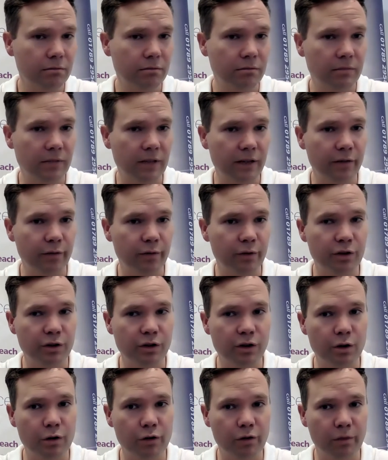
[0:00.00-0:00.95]
If we
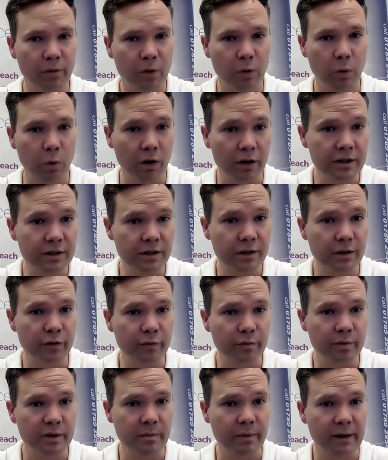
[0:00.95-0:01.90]
know from a qualitative
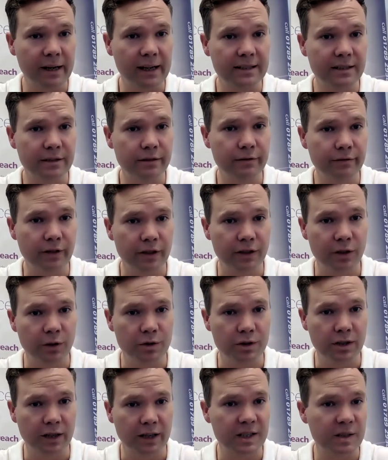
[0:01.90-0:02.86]
perspective and
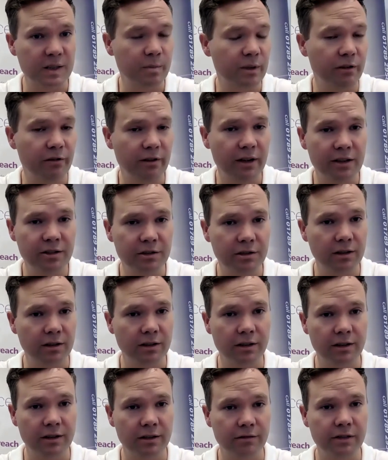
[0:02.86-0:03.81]
using experiential
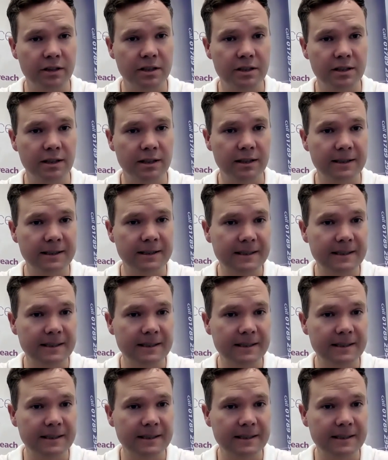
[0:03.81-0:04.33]
clinical reasoning